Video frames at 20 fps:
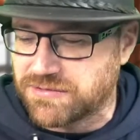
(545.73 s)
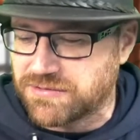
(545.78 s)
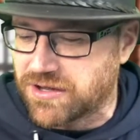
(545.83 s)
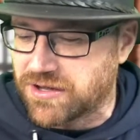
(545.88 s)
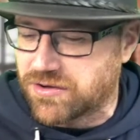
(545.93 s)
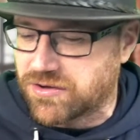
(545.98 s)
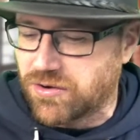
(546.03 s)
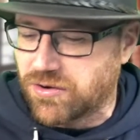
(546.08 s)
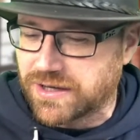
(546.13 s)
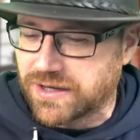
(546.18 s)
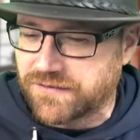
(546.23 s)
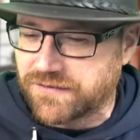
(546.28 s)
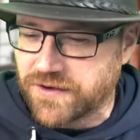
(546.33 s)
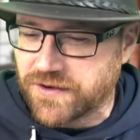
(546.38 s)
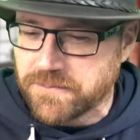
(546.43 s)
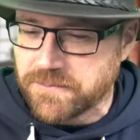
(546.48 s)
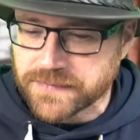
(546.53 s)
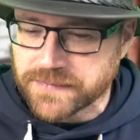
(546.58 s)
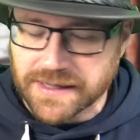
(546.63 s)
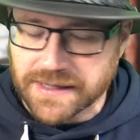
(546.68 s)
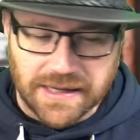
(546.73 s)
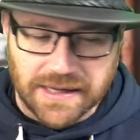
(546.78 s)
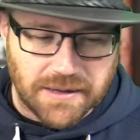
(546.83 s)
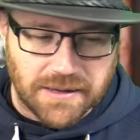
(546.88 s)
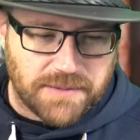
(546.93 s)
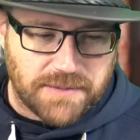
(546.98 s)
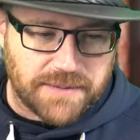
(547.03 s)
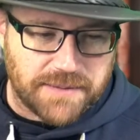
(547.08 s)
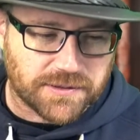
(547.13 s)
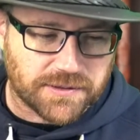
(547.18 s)
We're not calling for
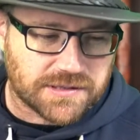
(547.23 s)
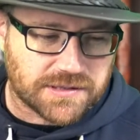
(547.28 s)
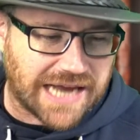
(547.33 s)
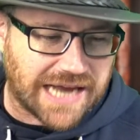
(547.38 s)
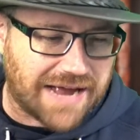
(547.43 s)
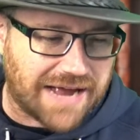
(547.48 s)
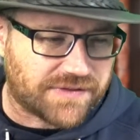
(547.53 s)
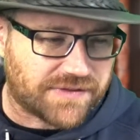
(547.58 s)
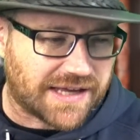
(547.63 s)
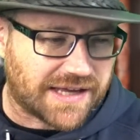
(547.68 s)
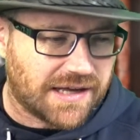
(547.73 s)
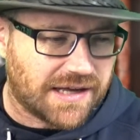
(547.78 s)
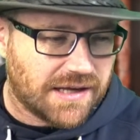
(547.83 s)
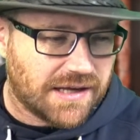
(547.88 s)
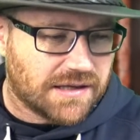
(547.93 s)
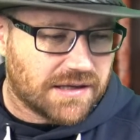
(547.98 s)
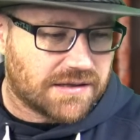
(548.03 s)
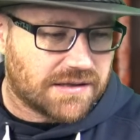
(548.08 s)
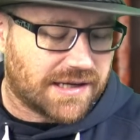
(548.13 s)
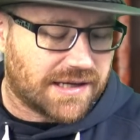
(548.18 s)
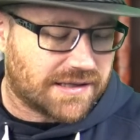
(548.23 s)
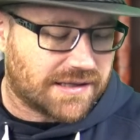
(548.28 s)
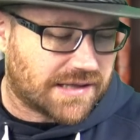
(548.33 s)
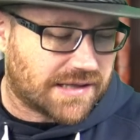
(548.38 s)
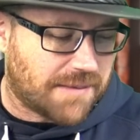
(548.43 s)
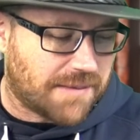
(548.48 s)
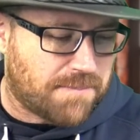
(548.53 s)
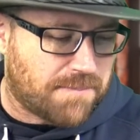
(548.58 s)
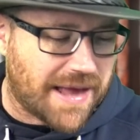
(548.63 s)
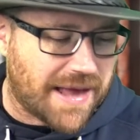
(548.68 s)
people to have
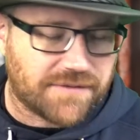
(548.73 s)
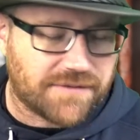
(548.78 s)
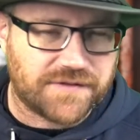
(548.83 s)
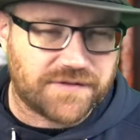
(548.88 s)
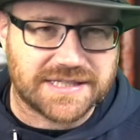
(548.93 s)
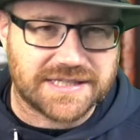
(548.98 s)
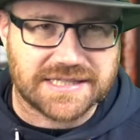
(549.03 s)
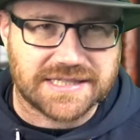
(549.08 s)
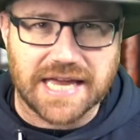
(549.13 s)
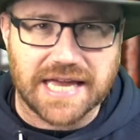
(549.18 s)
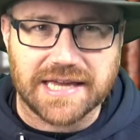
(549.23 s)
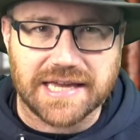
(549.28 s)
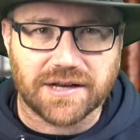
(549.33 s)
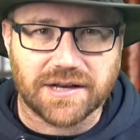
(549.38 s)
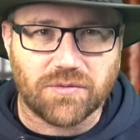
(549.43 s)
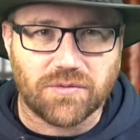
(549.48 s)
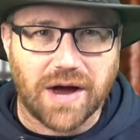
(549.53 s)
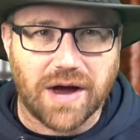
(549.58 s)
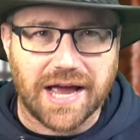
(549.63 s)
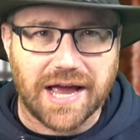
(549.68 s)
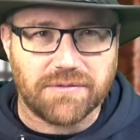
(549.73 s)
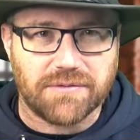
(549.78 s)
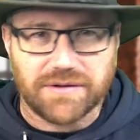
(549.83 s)
their benefits taken away.